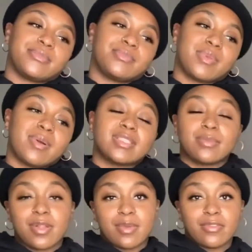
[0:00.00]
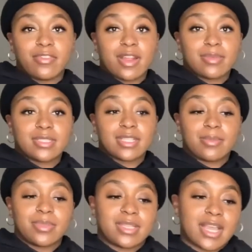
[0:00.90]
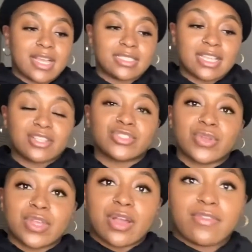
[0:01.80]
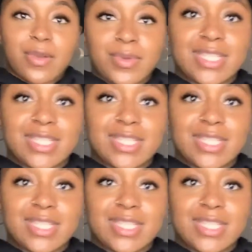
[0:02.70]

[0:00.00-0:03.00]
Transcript: But the diploma frame is up and nice. I'll show y'all if y'all want to